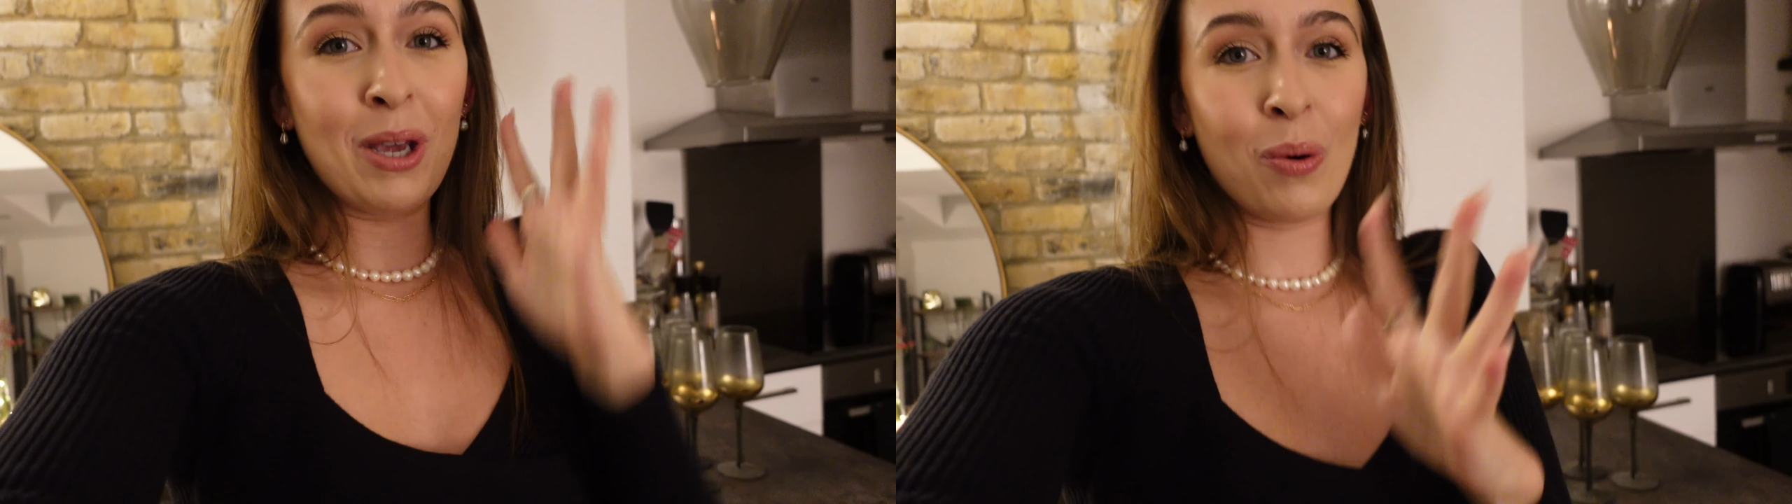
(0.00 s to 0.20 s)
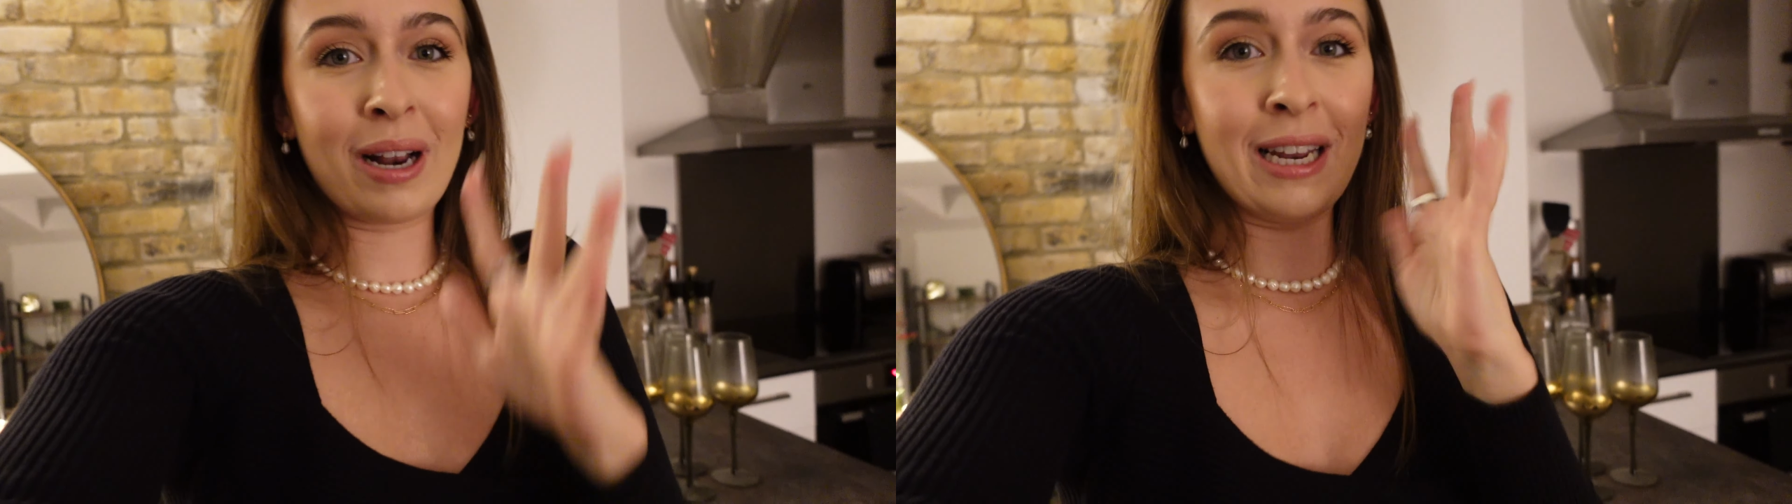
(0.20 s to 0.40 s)

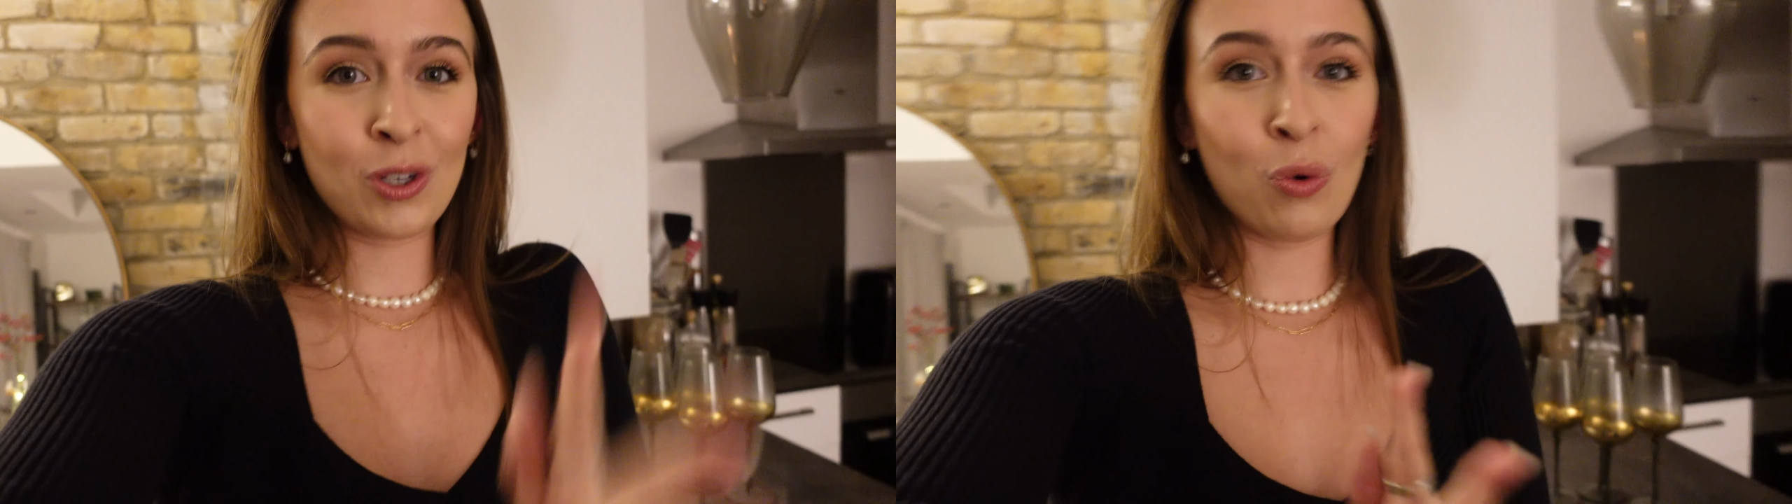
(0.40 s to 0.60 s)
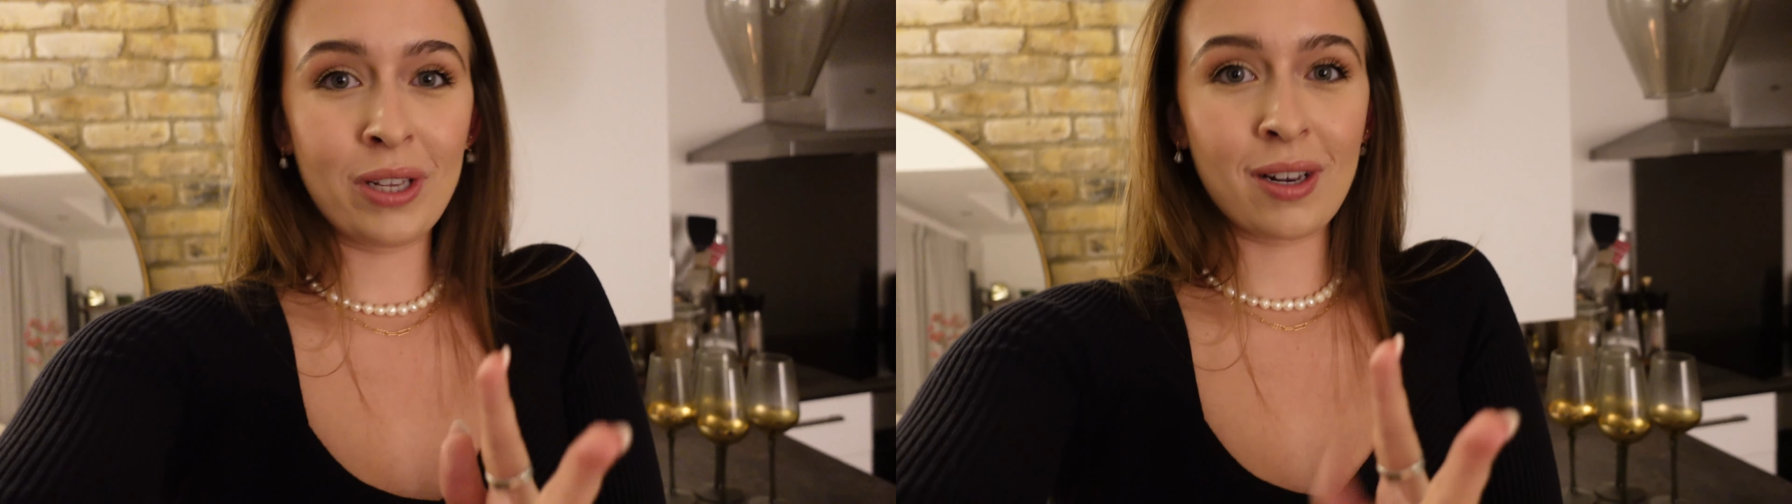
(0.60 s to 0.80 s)
quickly
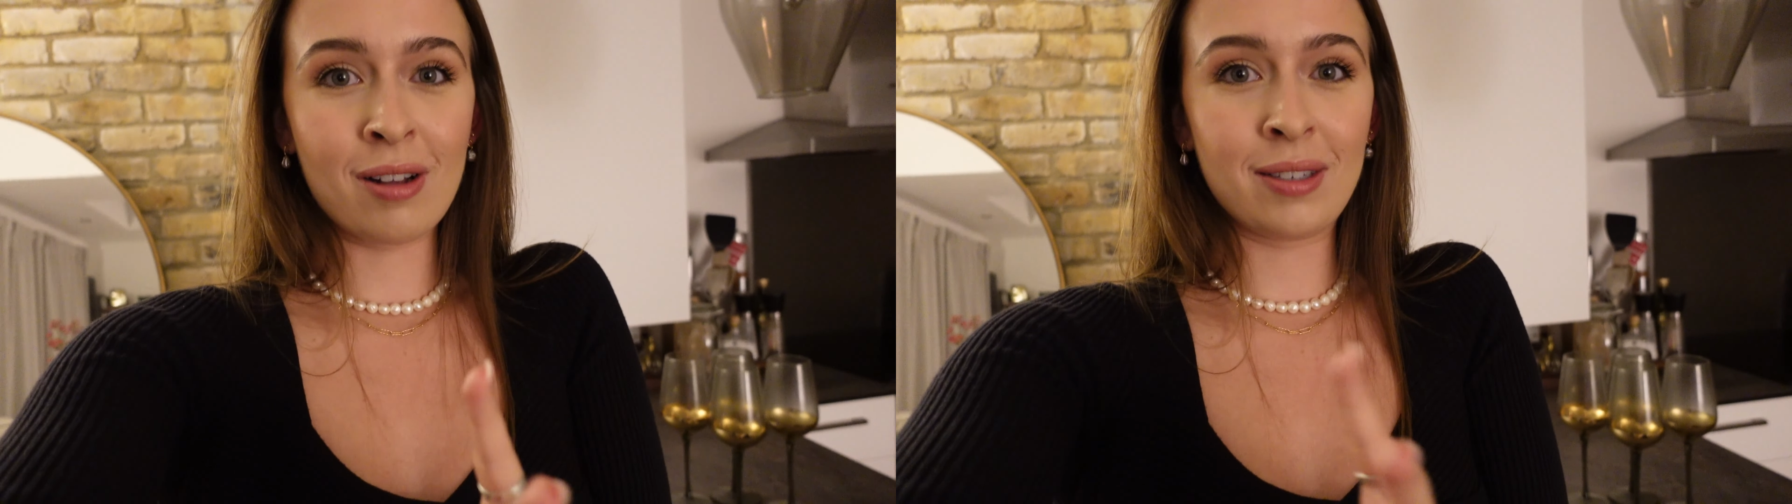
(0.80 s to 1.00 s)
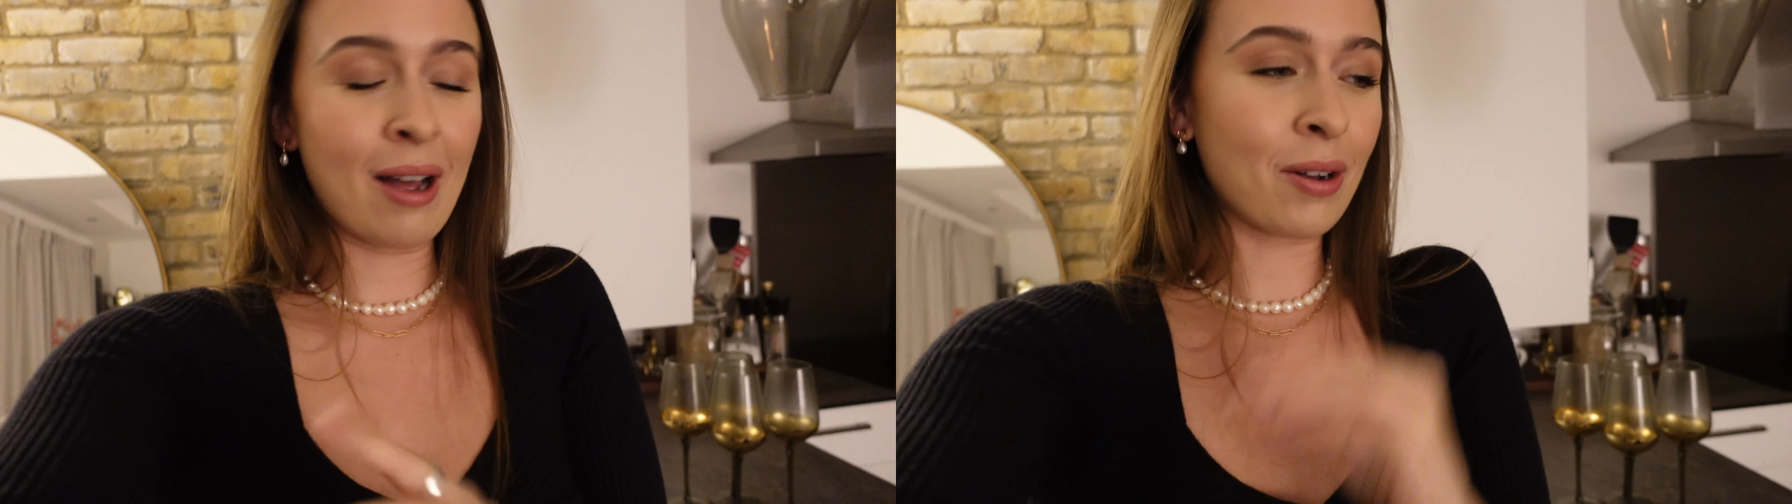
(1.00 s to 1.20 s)
sort these
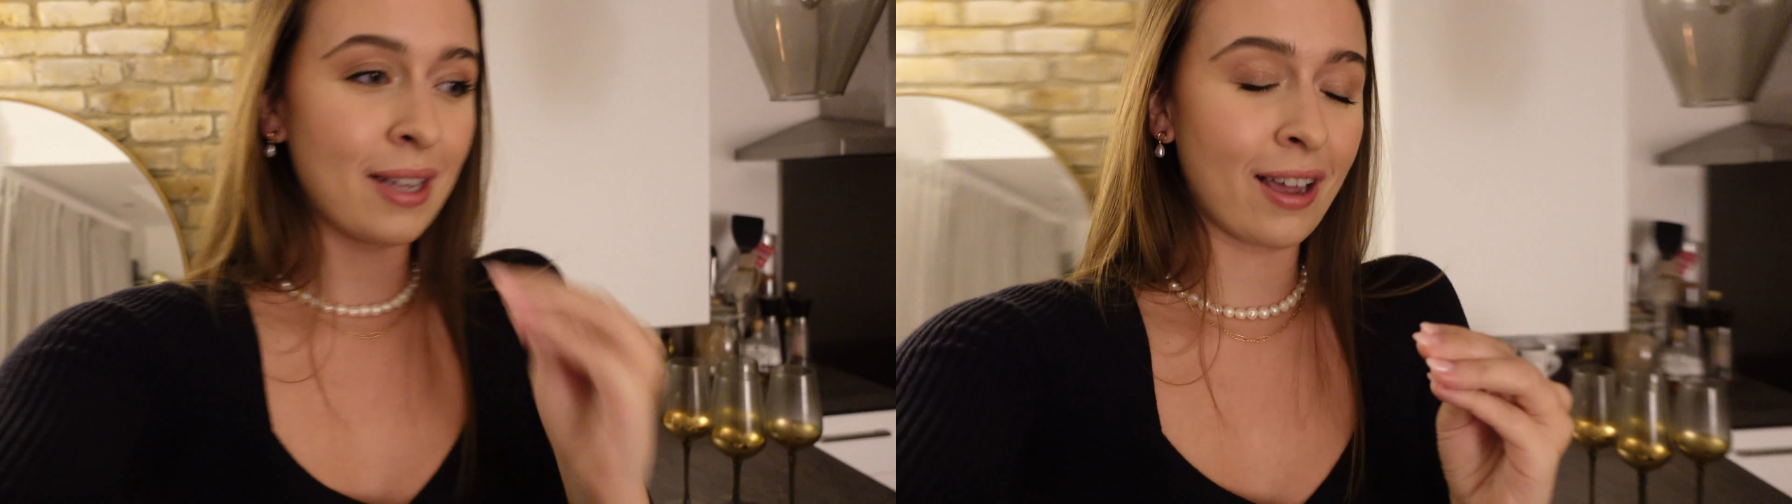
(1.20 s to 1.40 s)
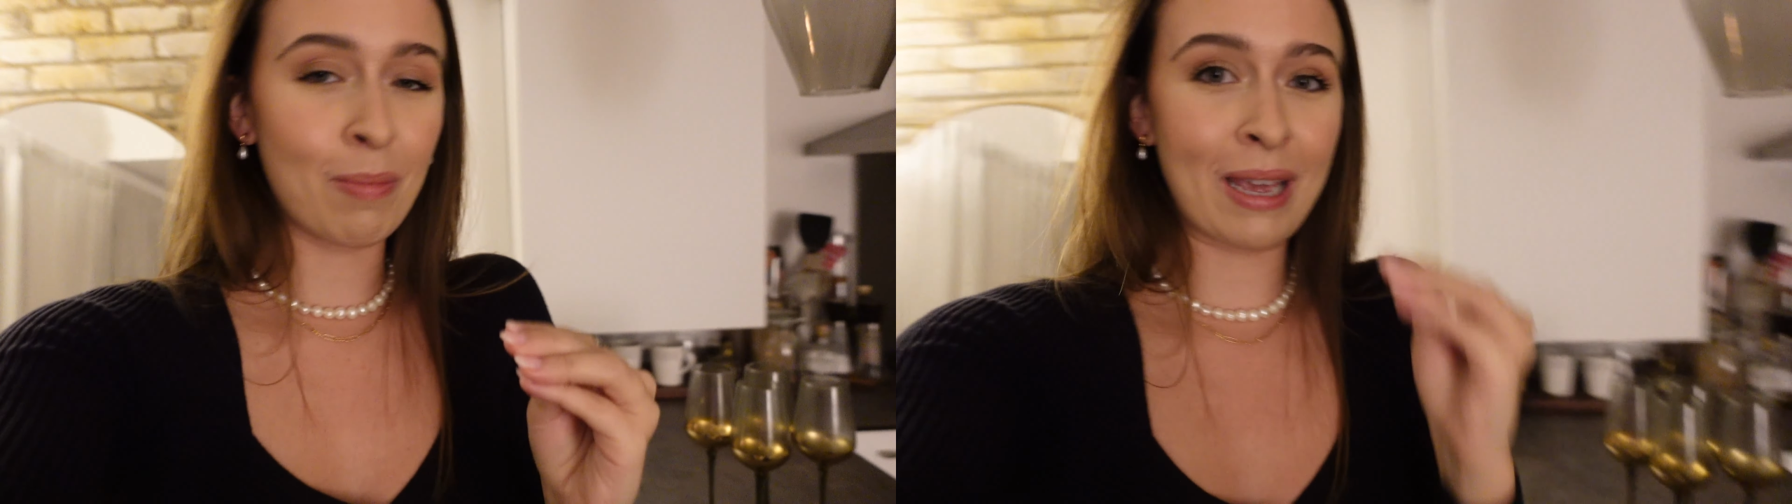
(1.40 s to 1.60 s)
glasses out because
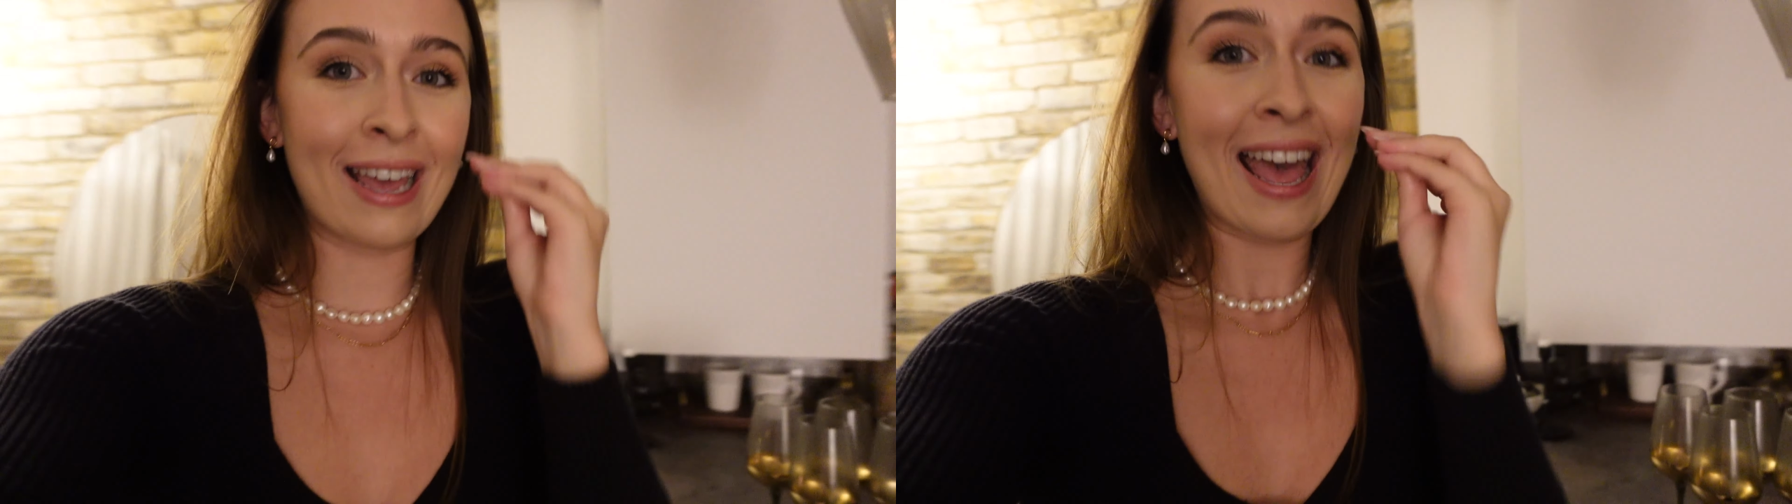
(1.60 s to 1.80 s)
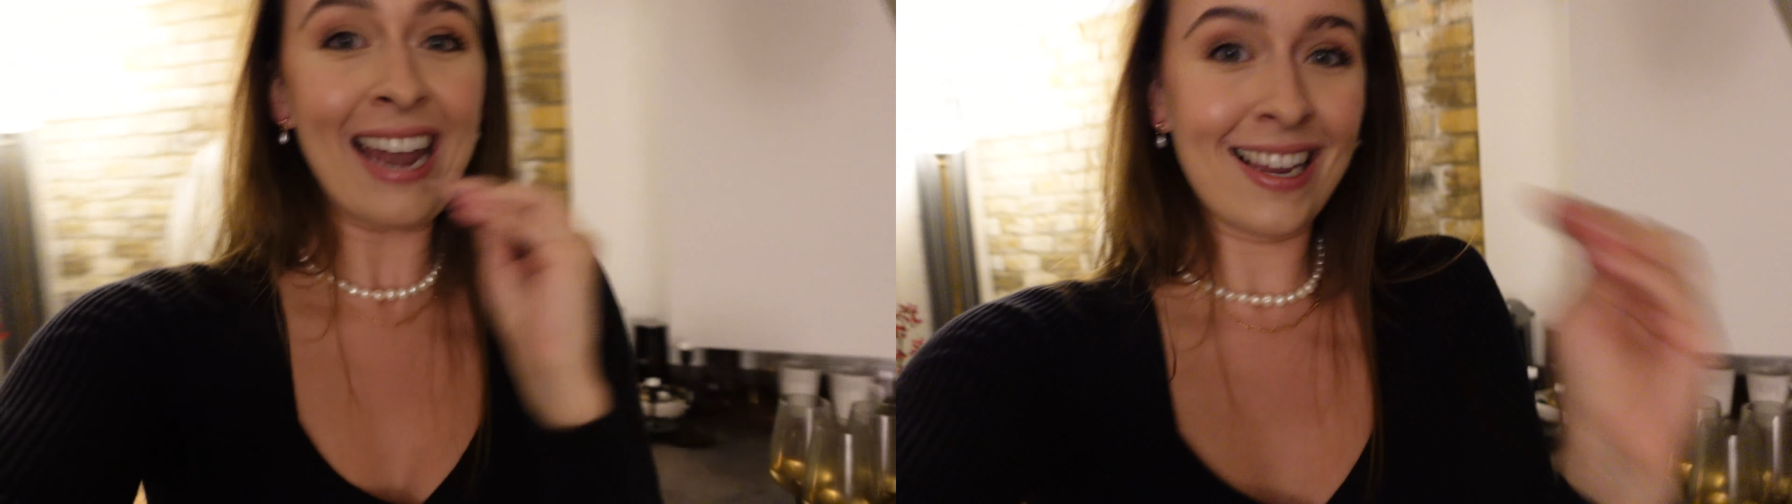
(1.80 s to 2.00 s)
they're gonna be
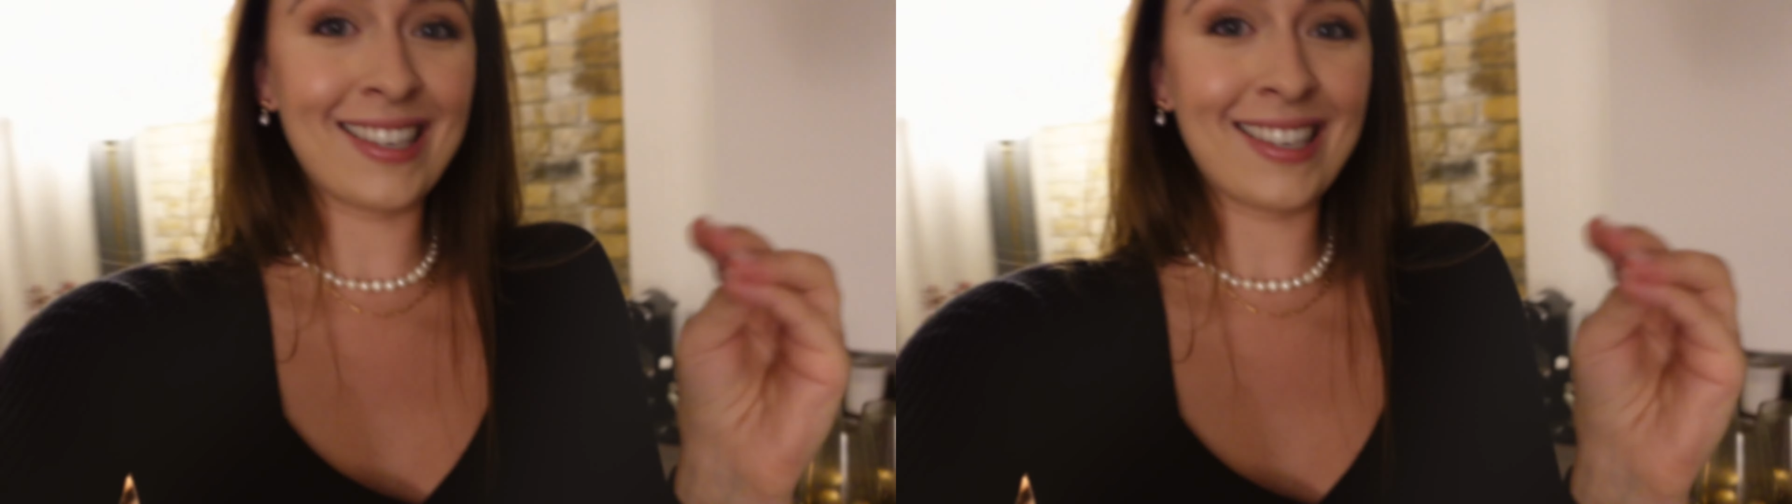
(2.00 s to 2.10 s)
here any